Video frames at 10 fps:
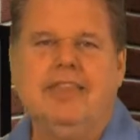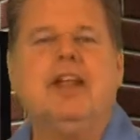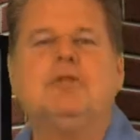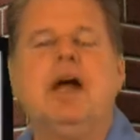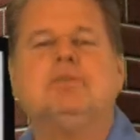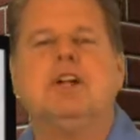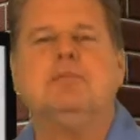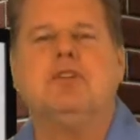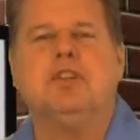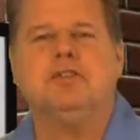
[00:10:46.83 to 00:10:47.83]
That wraps it
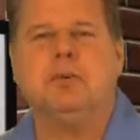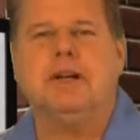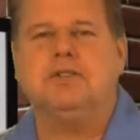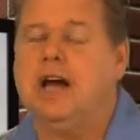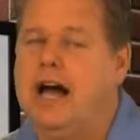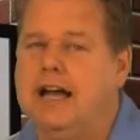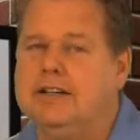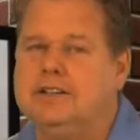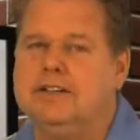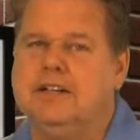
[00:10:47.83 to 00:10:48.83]
up for this week's
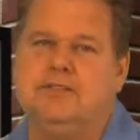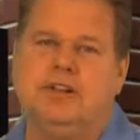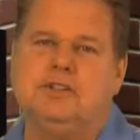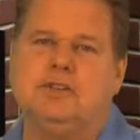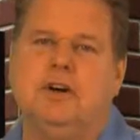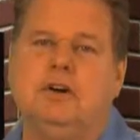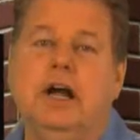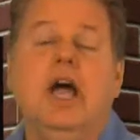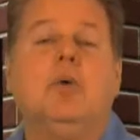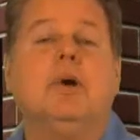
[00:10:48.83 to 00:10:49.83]
ITTV
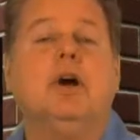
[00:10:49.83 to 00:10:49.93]
show.